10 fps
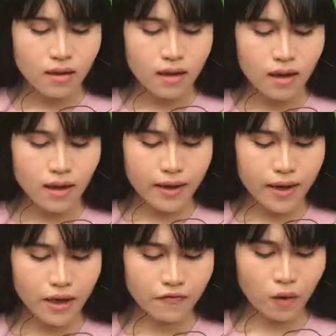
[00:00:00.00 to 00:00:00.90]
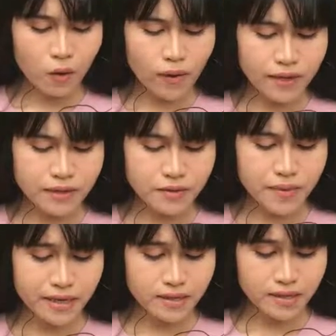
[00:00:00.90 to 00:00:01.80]
I have always
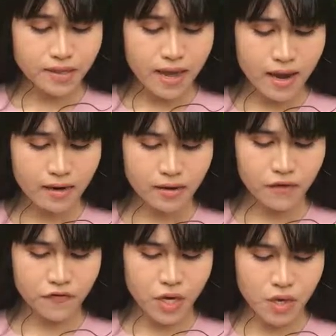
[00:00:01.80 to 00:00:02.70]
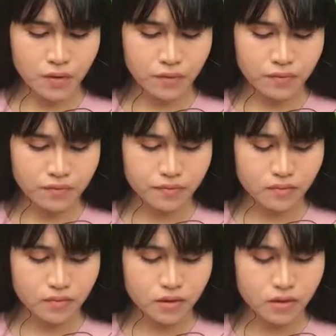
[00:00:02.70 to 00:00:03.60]
been scared of you,
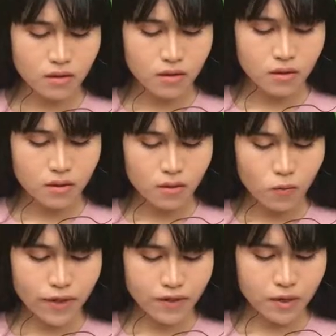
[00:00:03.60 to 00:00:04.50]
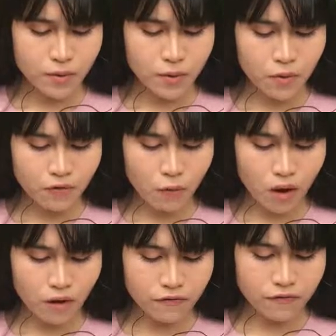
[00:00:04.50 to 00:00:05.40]
with your roof
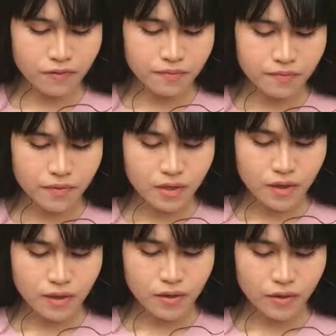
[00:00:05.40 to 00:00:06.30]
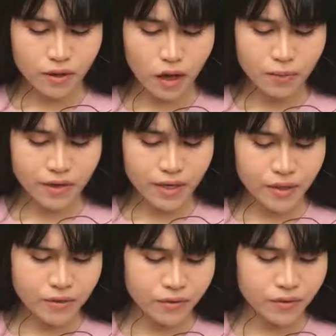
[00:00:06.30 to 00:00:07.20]
wolf, your
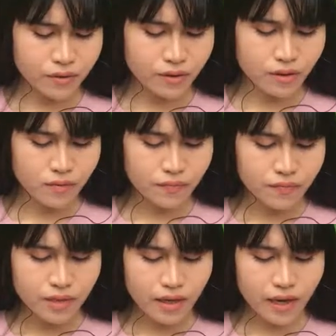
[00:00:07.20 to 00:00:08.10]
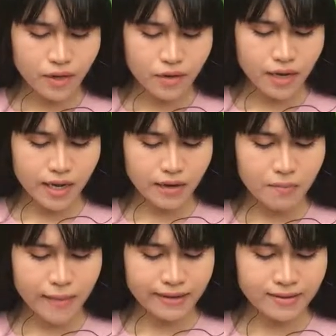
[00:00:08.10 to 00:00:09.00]
gobbledygoo, and your neat
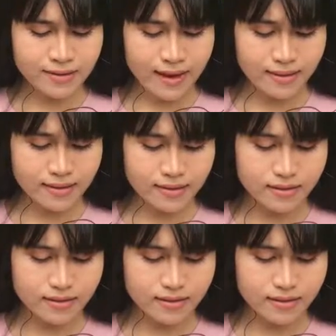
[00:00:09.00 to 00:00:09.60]
mustache,